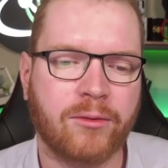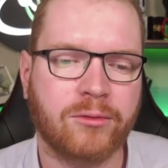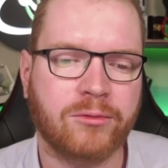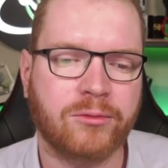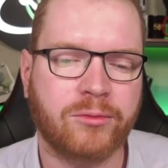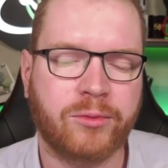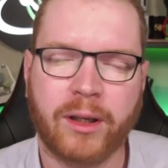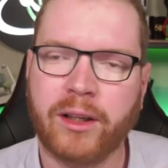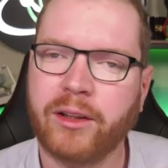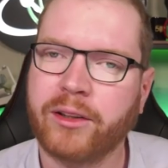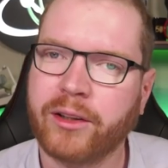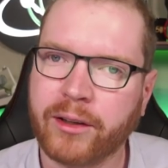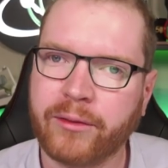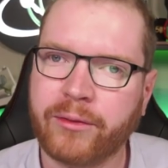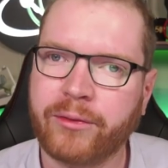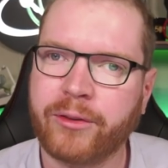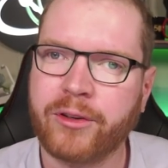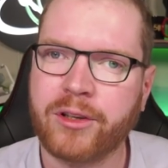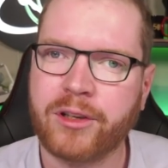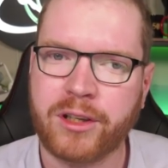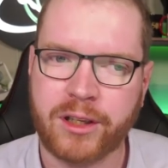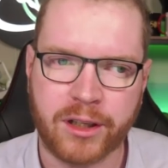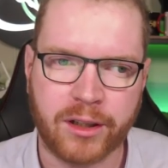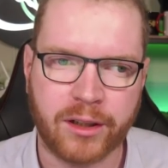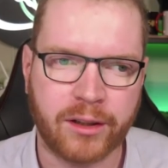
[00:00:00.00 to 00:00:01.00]
well done
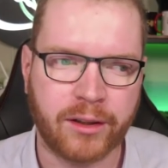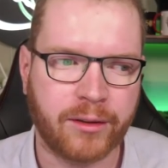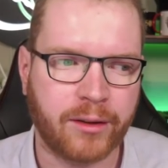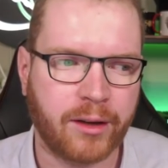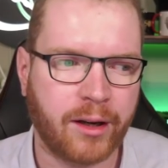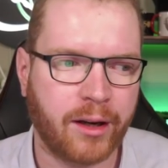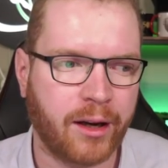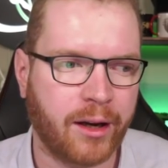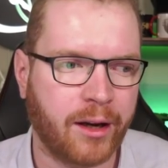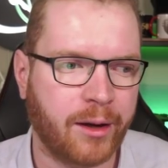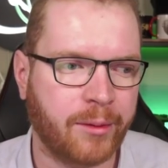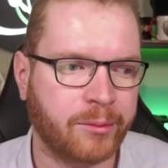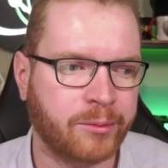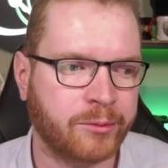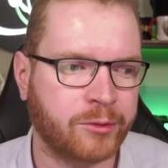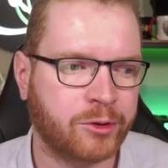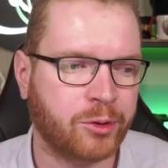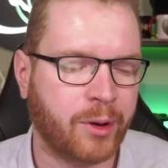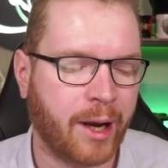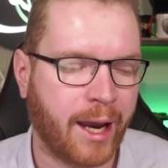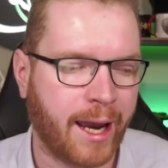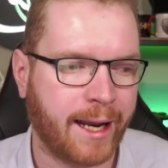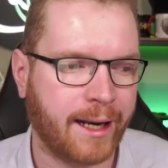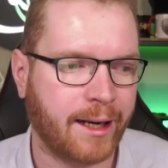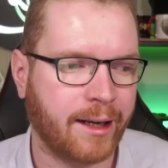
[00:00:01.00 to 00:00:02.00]
Frontier
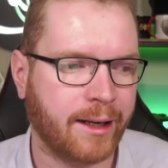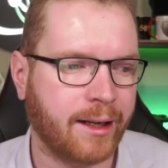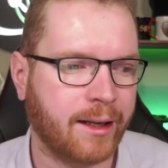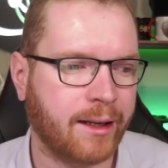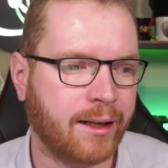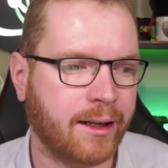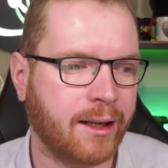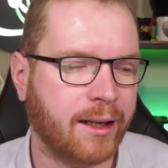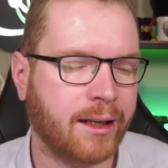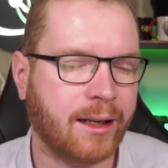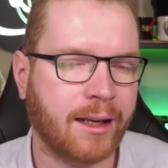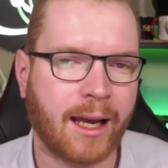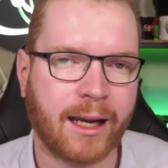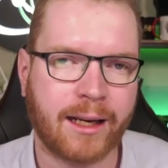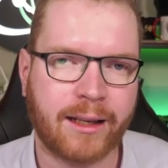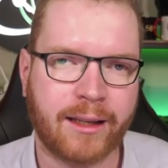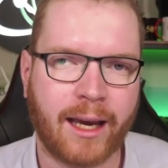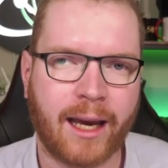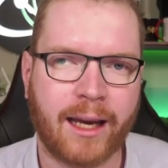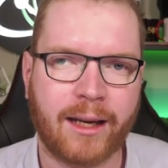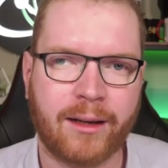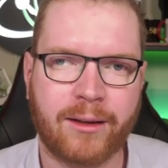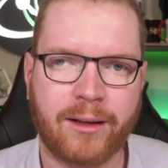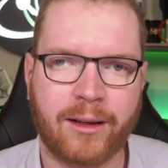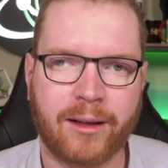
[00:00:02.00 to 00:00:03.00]
to handle it like
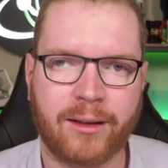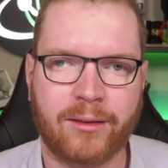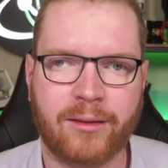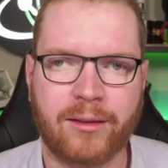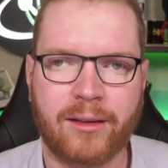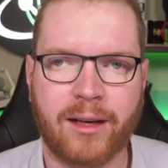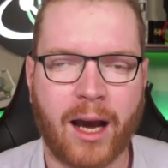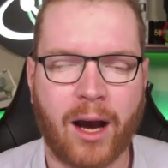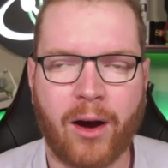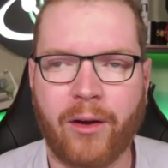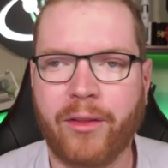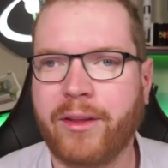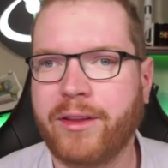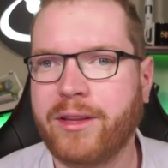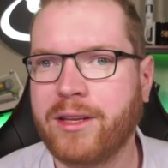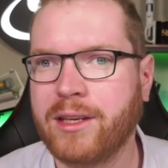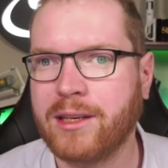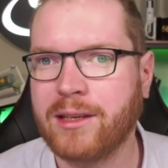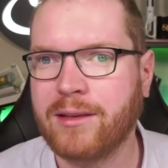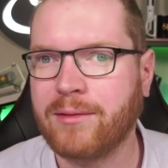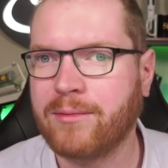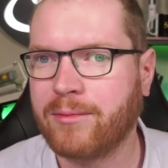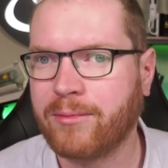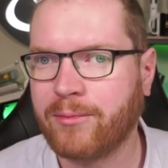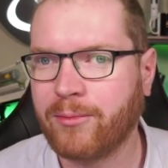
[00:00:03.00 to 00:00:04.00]
that, that now that
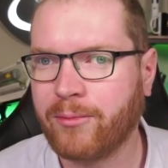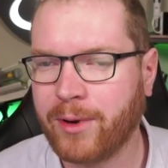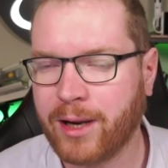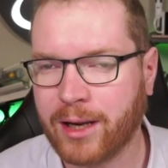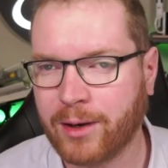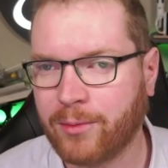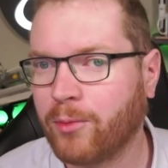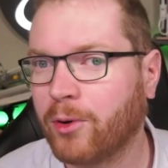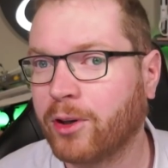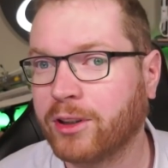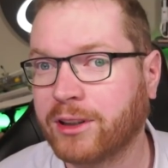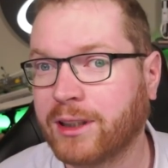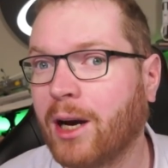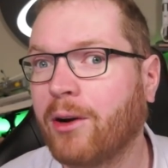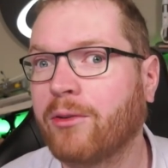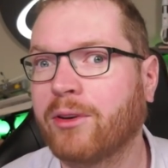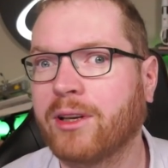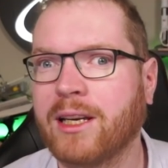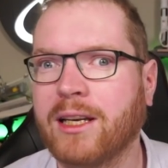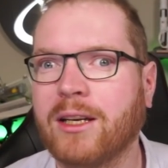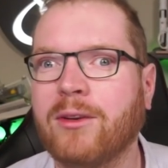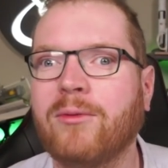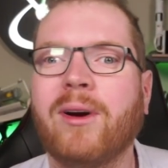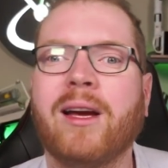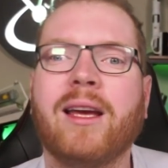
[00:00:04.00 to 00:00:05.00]
it was out
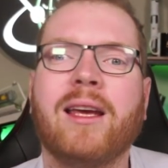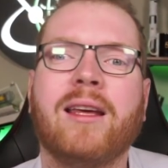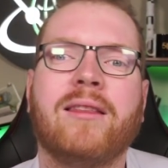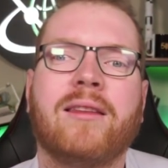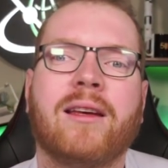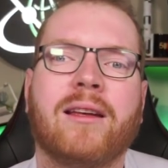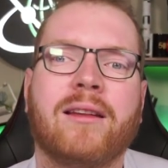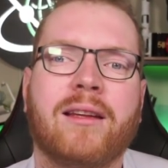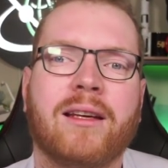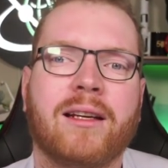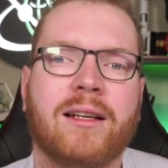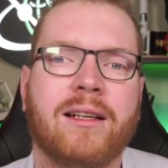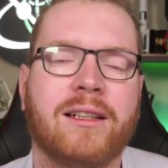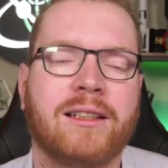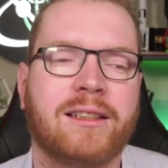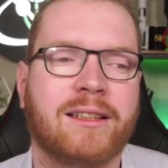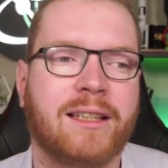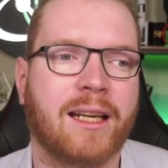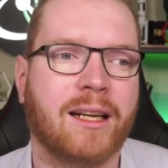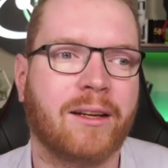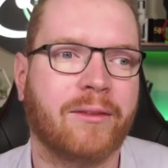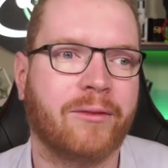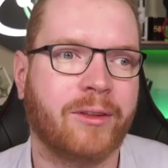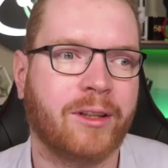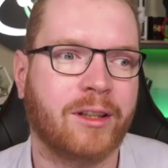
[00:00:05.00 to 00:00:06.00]
anyway, that then
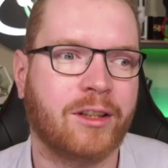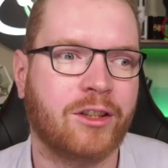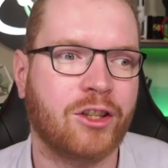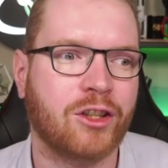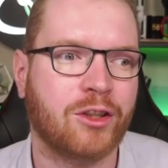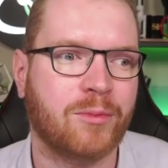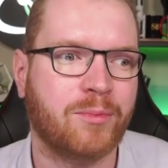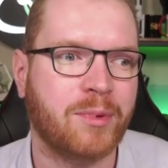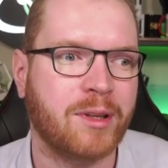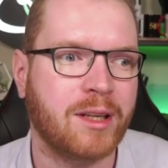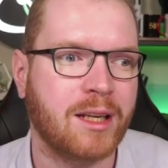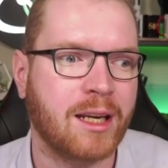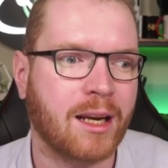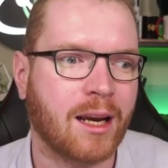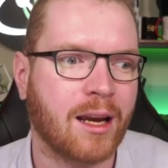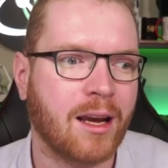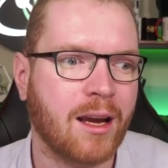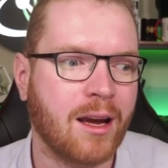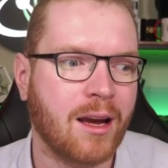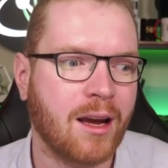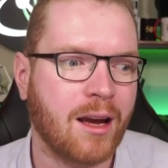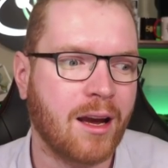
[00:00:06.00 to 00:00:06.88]
instead of it just being